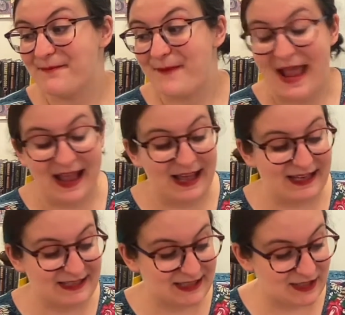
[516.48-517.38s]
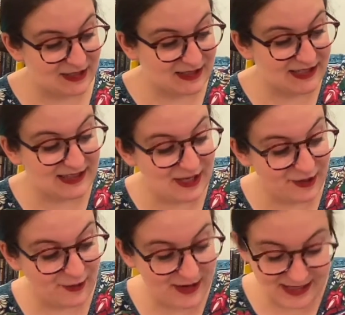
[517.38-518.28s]
And you're
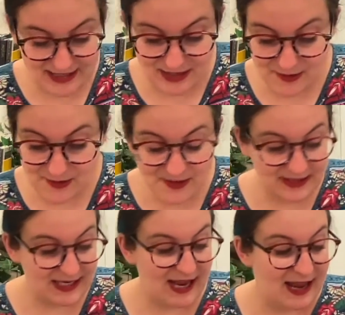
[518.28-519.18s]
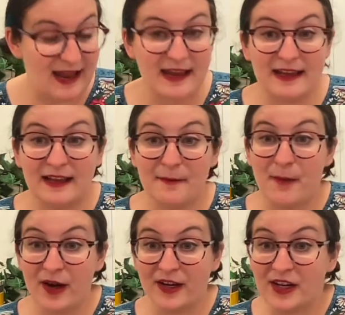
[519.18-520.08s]
going to use a
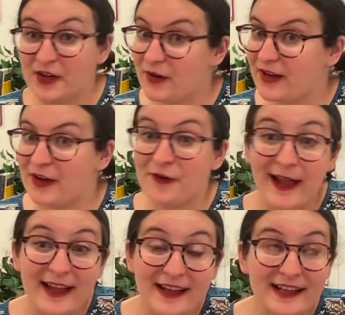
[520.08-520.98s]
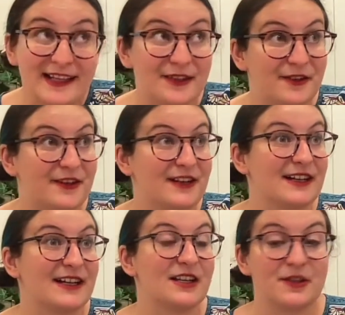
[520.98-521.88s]
marker or a crayon or a
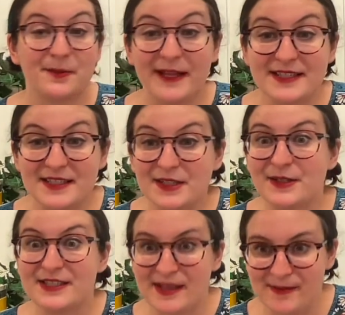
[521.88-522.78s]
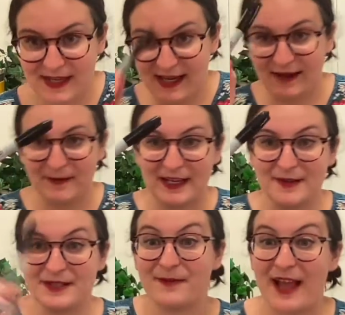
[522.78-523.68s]
colored pencil or something. I'm going to
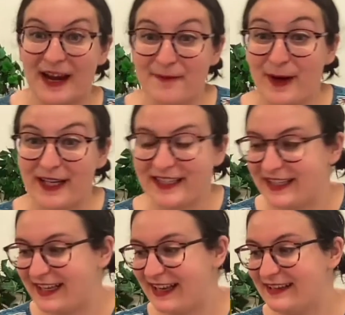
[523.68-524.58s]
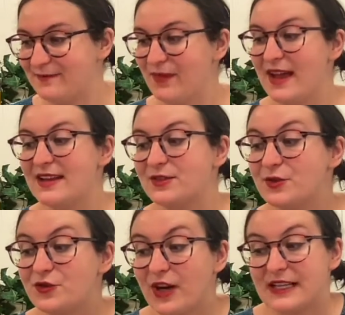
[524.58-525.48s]
use a black marker again to
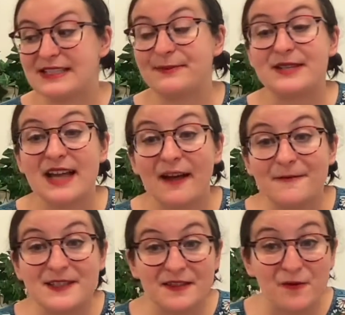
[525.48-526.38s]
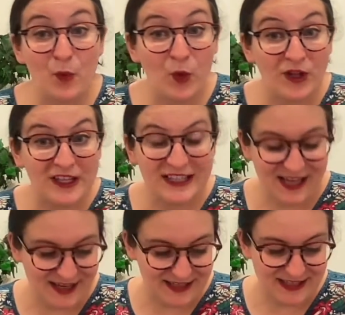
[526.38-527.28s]
draw some tufts of wool
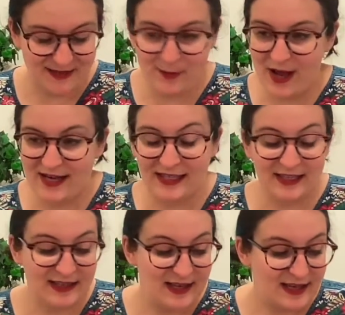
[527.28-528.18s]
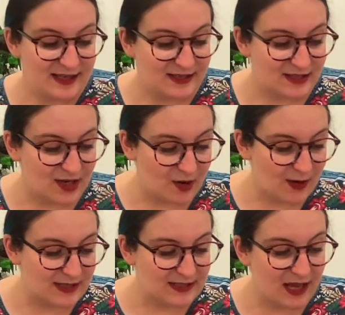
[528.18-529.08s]
onto the body. So
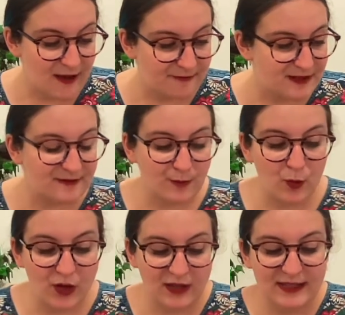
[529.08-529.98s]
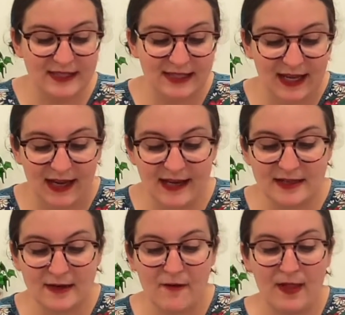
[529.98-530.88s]
a tuft of wool is kind
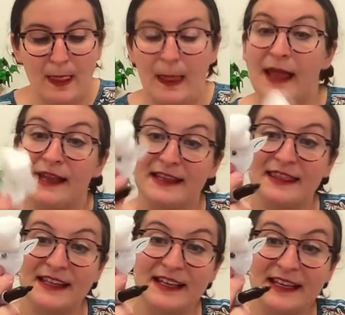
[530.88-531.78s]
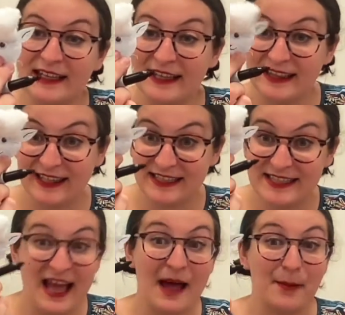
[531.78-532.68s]
of like the
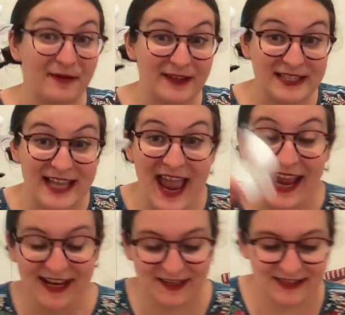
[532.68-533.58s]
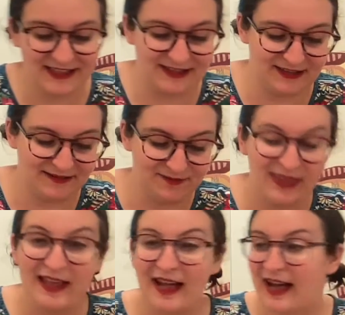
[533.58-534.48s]
top of his hair here.
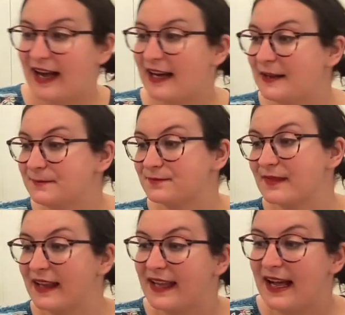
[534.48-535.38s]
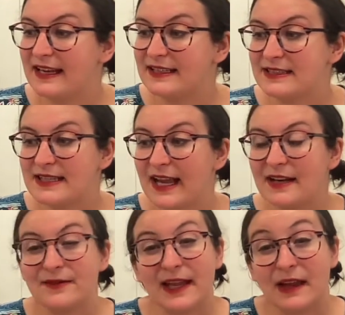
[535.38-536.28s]
And it's kind
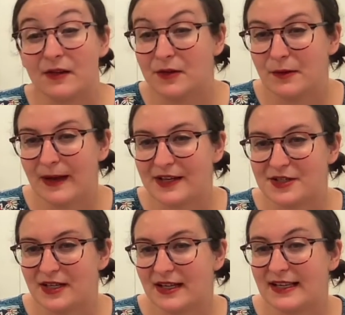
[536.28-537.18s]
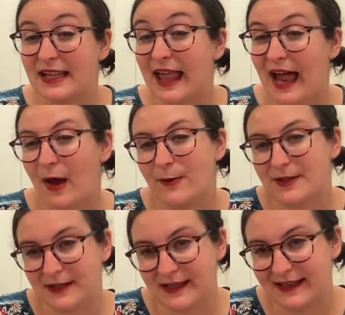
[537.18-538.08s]
of like how you imagine a cloud
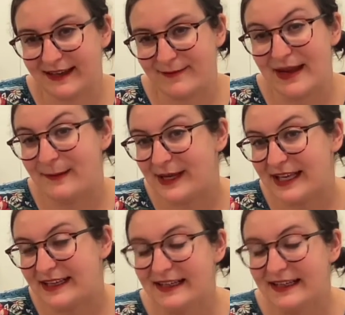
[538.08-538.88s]
looking, maybe.